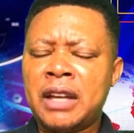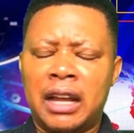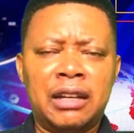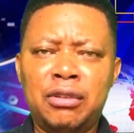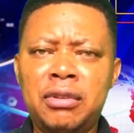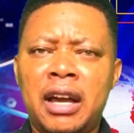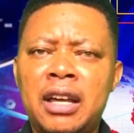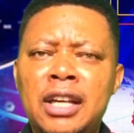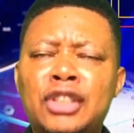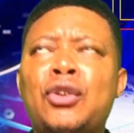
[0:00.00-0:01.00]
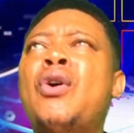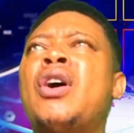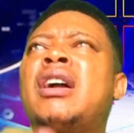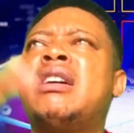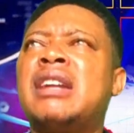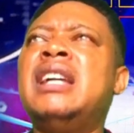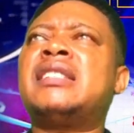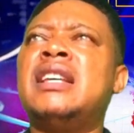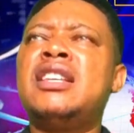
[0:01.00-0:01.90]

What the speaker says: Hallelujah. So grace